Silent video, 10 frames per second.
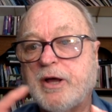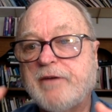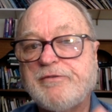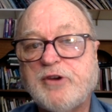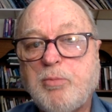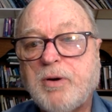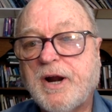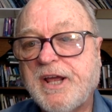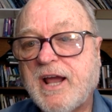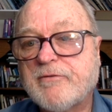if
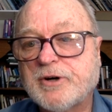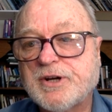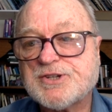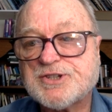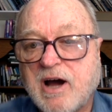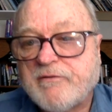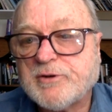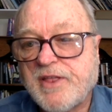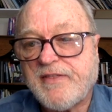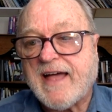nobody ever discovered
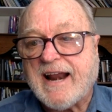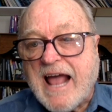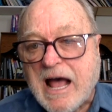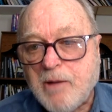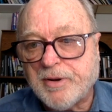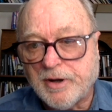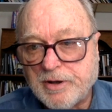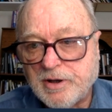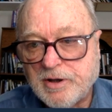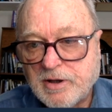that that happened,
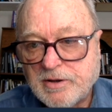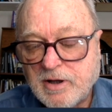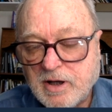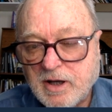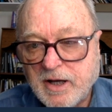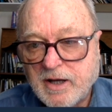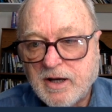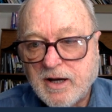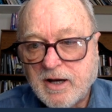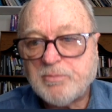
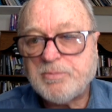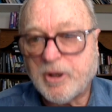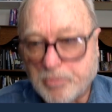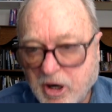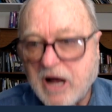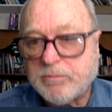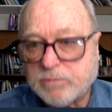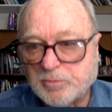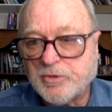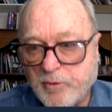there'd be a
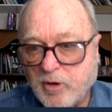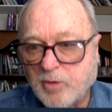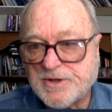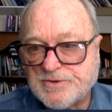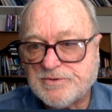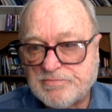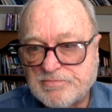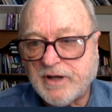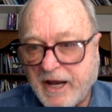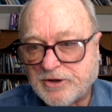problem with Romans
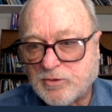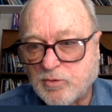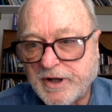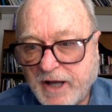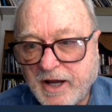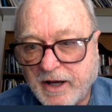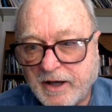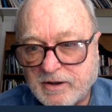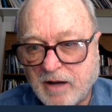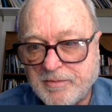eight twenty-eight.
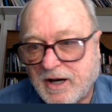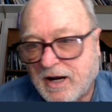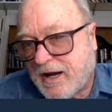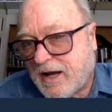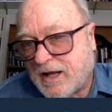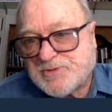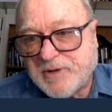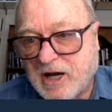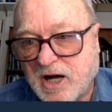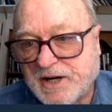I mean, I, let's be
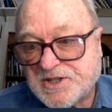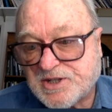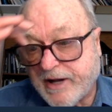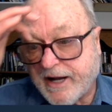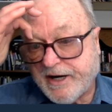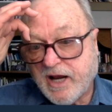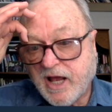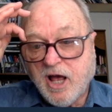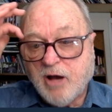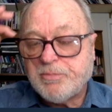honest about it,
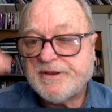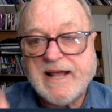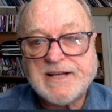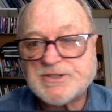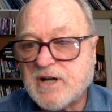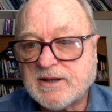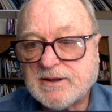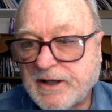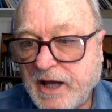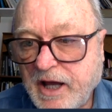but that's not the
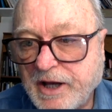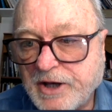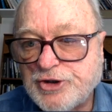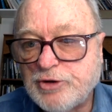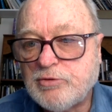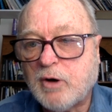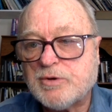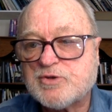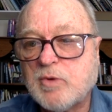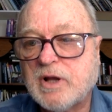case. You know
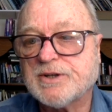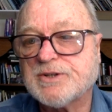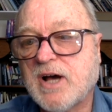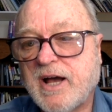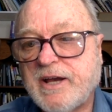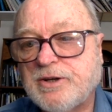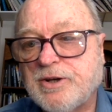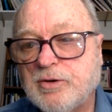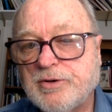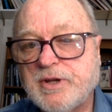as well as I
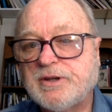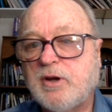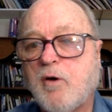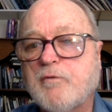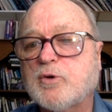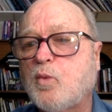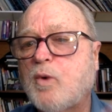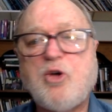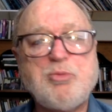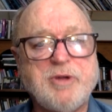do that the
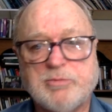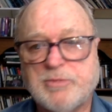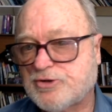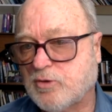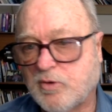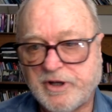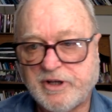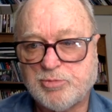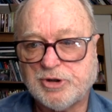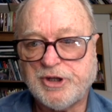overwhelming majority
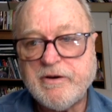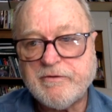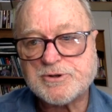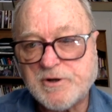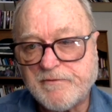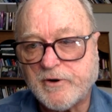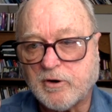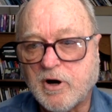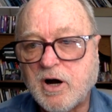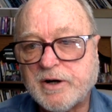of believers, if
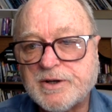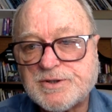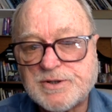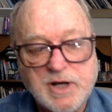they're honest,